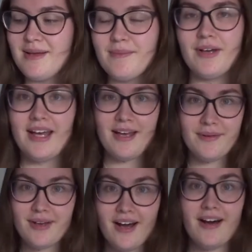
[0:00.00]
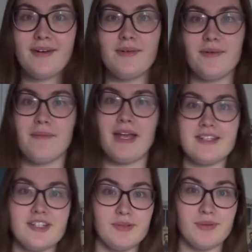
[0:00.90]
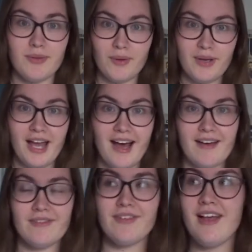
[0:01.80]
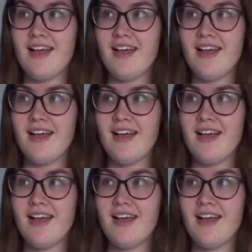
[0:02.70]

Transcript: but here we are, we'll make do with what we have.